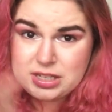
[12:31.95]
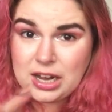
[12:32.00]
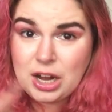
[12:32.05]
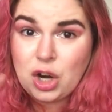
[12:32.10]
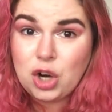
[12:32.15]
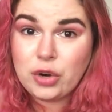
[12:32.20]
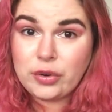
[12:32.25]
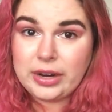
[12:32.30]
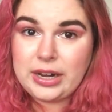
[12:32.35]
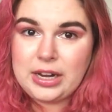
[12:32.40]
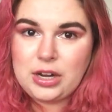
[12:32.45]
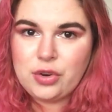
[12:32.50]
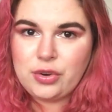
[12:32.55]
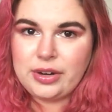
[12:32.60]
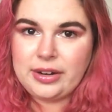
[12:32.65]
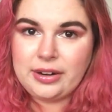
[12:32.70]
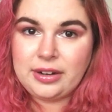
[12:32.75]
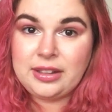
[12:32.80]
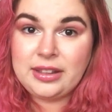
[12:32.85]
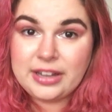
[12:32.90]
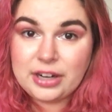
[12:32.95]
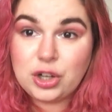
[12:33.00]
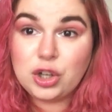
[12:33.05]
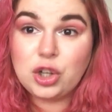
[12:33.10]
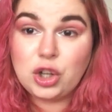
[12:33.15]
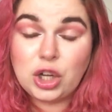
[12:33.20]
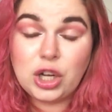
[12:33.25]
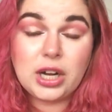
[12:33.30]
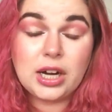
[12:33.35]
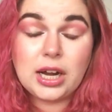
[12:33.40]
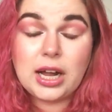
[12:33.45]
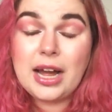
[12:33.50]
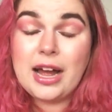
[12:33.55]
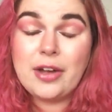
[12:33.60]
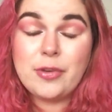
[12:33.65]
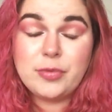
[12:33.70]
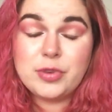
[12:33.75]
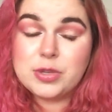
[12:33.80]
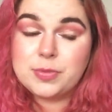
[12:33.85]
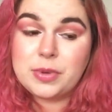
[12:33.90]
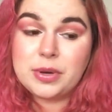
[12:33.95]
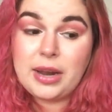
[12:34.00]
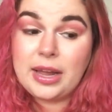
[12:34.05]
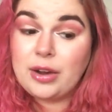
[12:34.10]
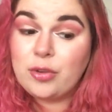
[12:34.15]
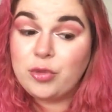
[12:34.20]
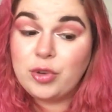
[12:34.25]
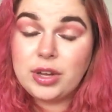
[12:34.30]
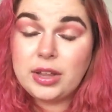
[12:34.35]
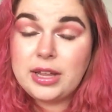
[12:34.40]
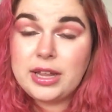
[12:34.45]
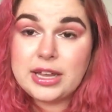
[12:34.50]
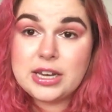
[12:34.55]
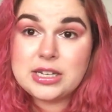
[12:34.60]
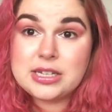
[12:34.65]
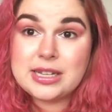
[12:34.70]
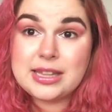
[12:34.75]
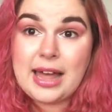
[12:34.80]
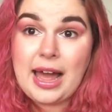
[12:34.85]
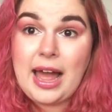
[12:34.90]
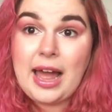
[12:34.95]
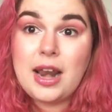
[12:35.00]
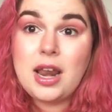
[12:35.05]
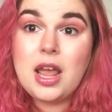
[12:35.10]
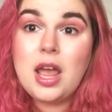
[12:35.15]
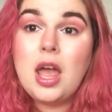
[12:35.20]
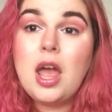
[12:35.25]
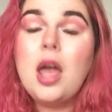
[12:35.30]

a green glitter look. I've just been like really into that.